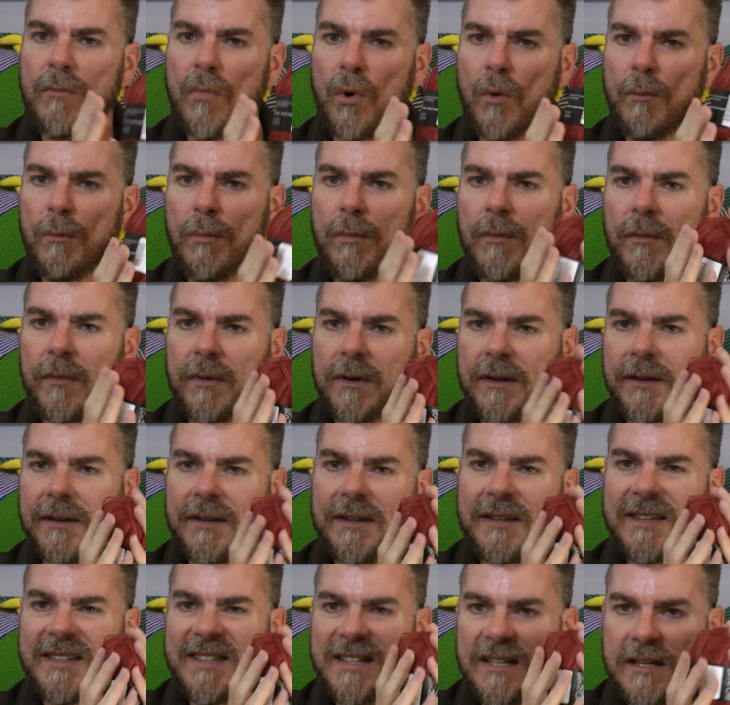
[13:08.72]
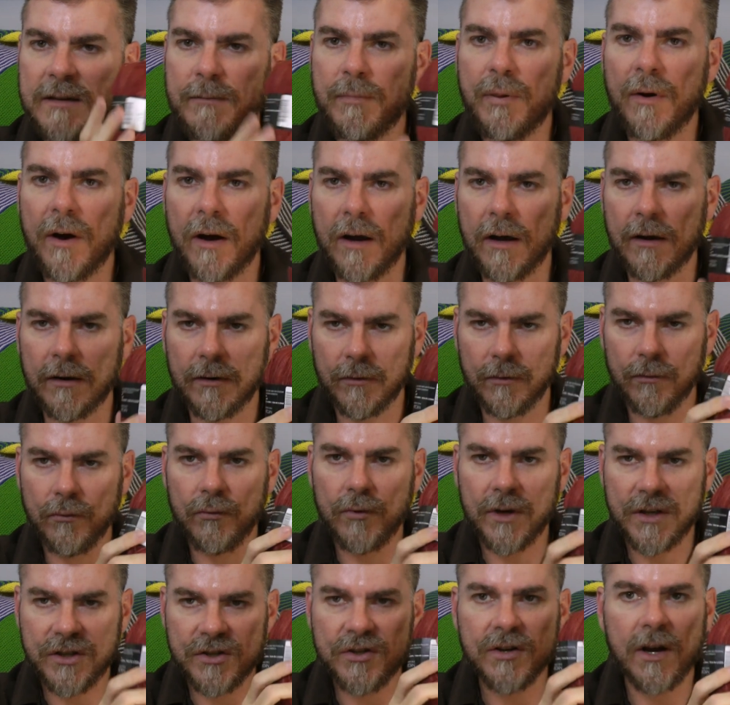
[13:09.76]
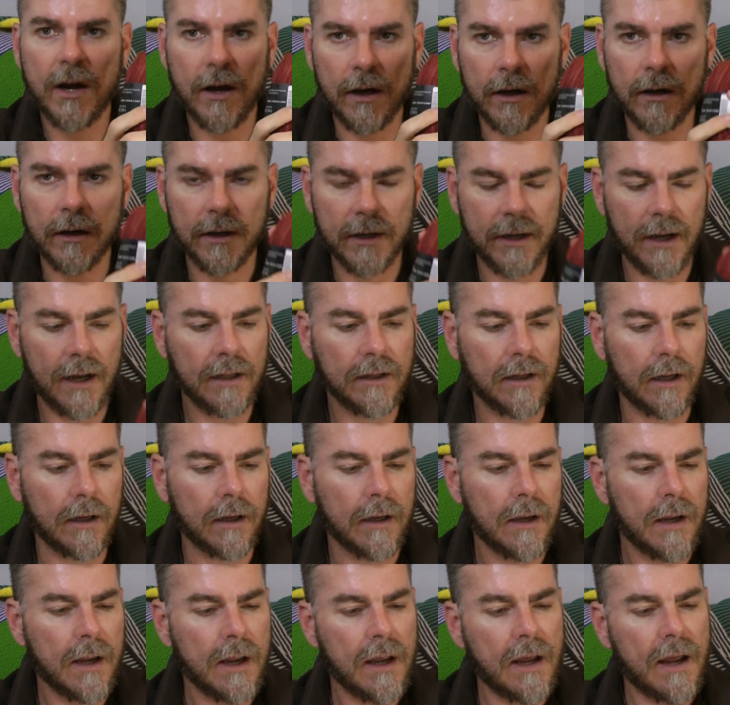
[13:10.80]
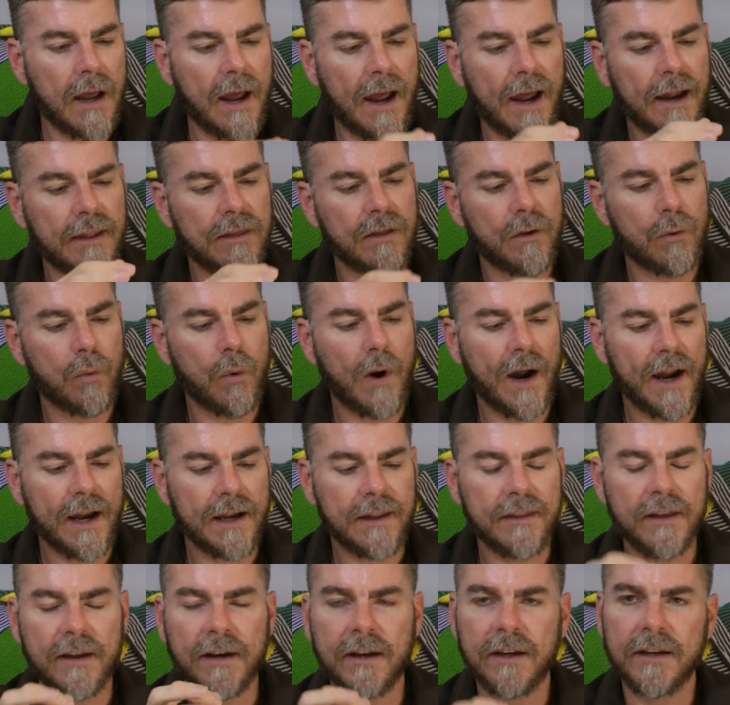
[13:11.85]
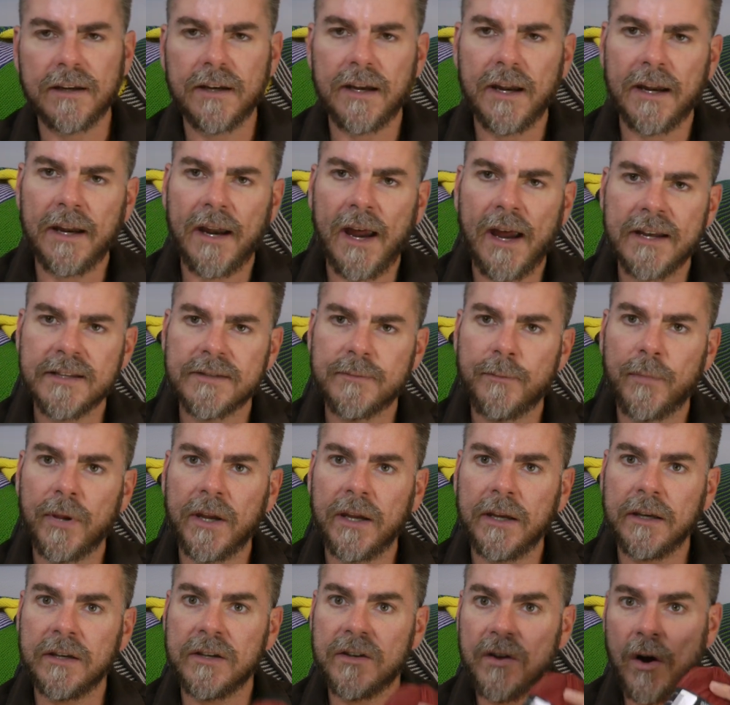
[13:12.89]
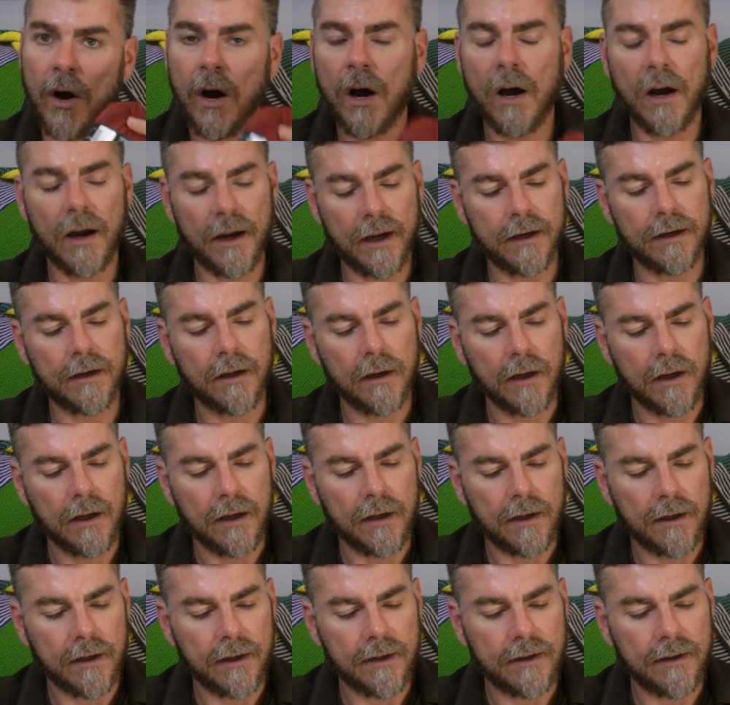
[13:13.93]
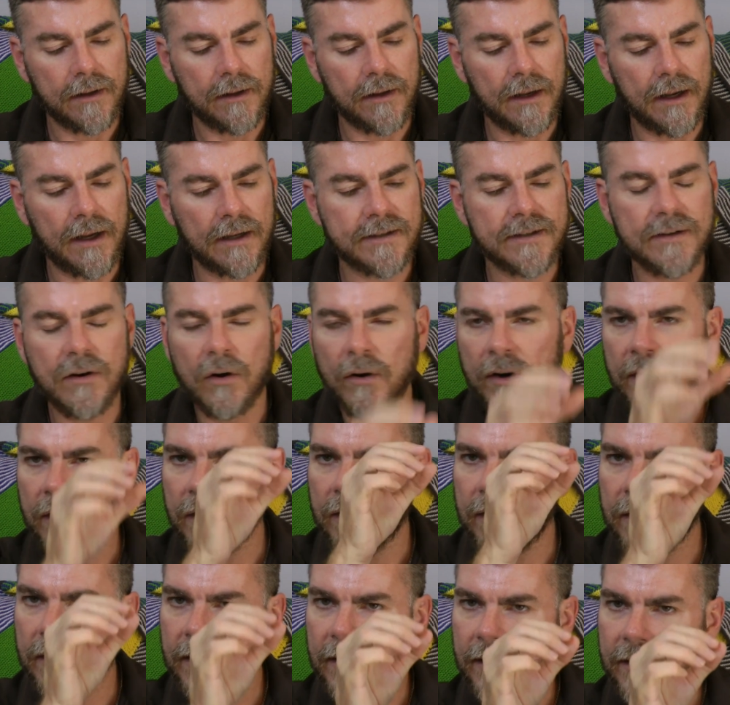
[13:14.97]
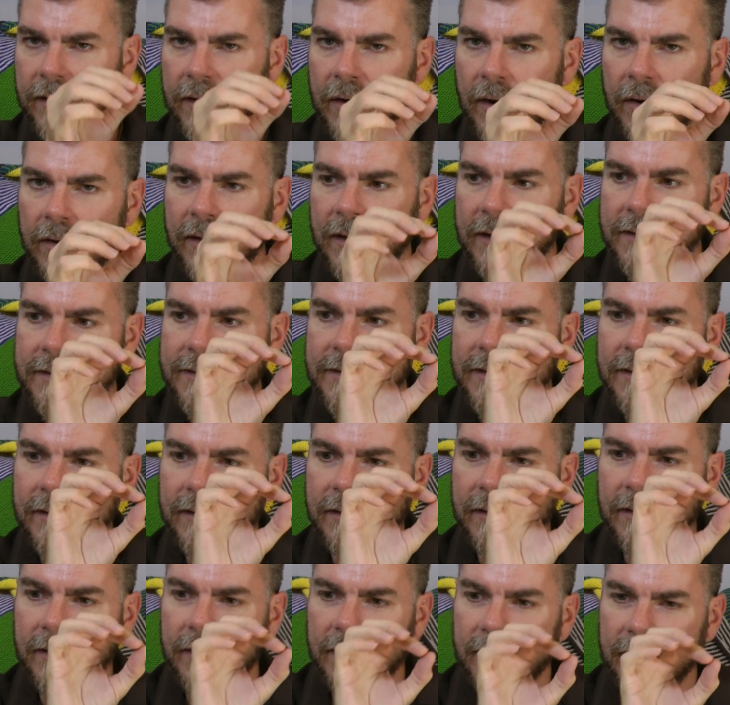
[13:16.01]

more deeper, richer color. And the way that it, it has been dyed, it's not a, you know, there's,